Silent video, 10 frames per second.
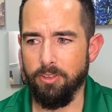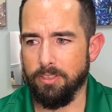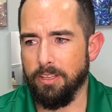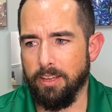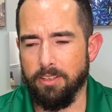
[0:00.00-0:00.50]

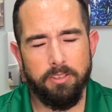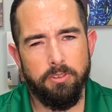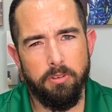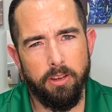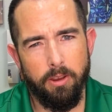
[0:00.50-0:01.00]
just nice because
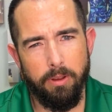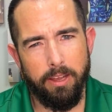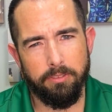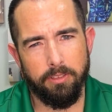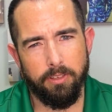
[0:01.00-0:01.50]
you can go
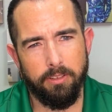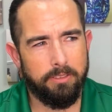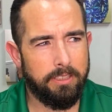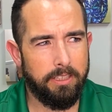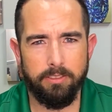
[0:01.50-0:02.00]
out
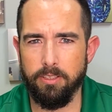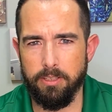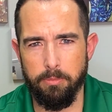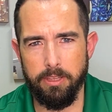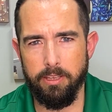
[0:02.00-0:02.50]
there, get to
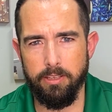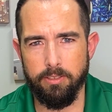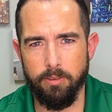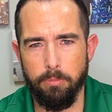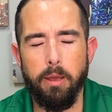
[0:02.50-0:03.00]
some of these
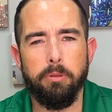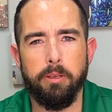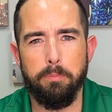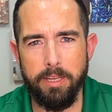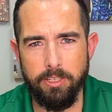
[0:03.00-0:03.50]

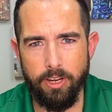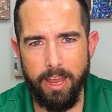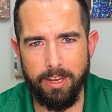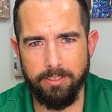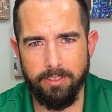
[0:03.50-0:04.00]
public beach
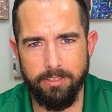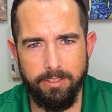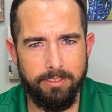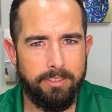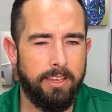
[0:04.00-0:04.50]

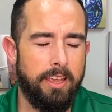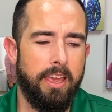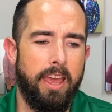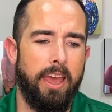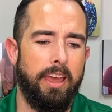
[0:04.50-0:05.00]
accesses
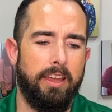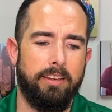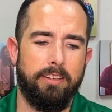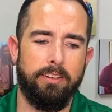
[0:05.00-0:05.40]
and